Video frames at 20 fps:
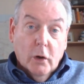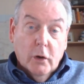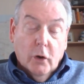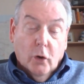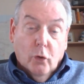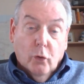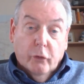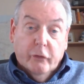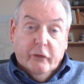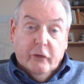
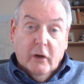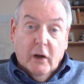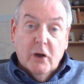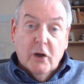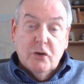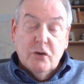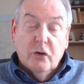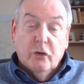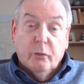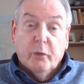
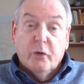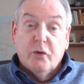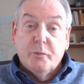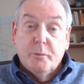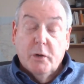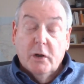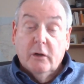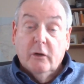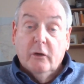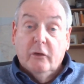negotiations, which
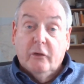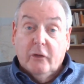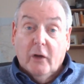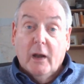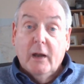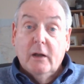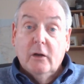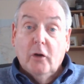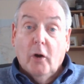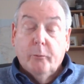Britain
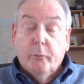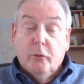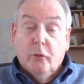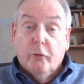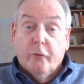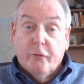signed up to